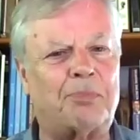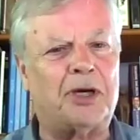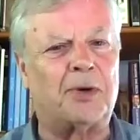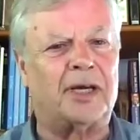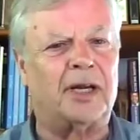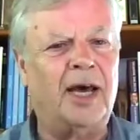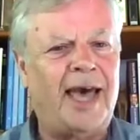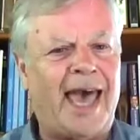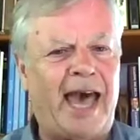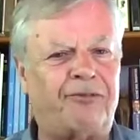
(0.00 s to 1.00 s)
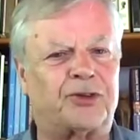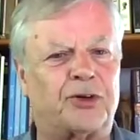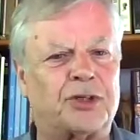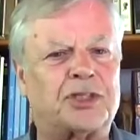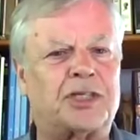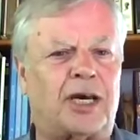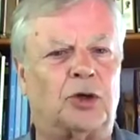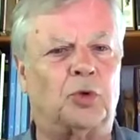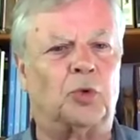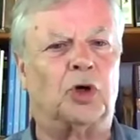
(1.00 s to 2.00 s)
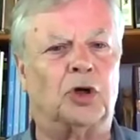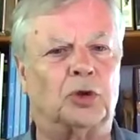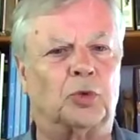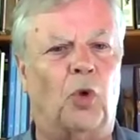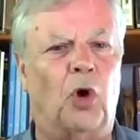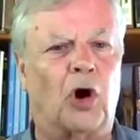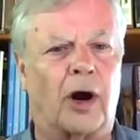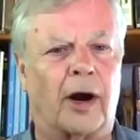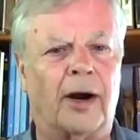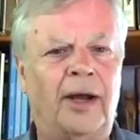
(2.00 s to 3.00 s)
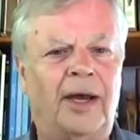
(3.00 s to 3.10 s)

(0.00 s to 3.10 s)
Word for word: the period after the Second World War,